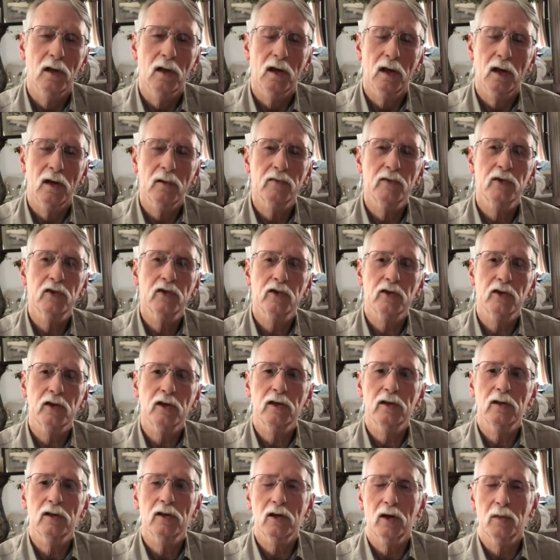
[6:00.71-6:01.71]
of the
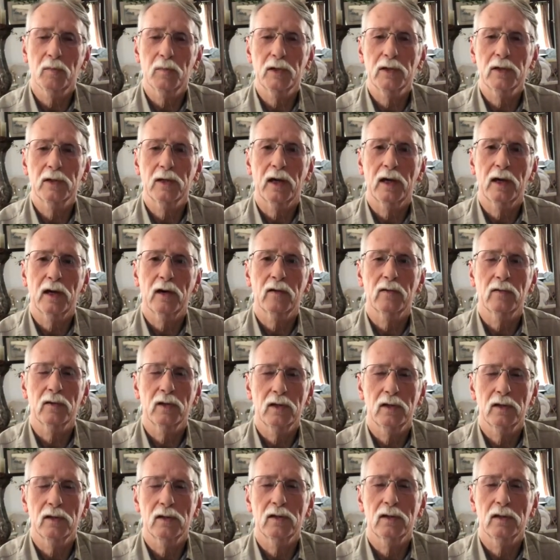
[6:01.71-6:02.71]
sheep coming
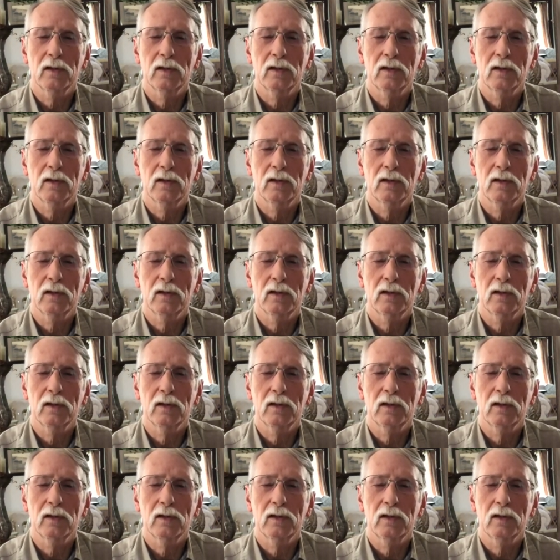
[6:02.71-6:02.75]
down